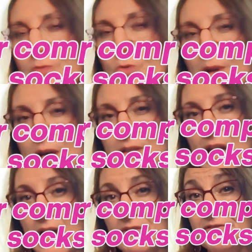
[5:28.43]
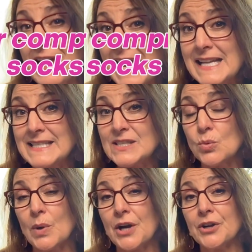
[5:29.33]
if you're going on long flights
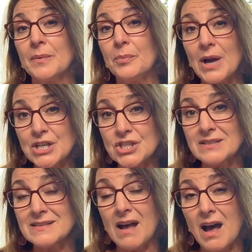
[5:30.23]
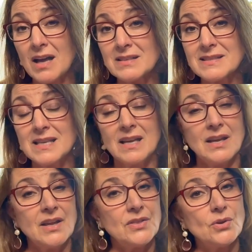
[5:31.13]
to wear compression socks.
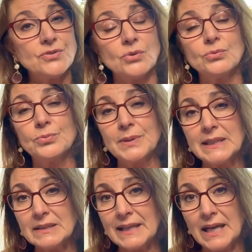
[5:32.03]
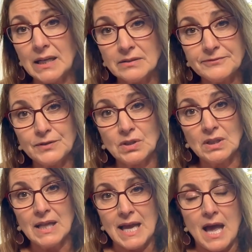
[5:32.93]
Those are really helpful.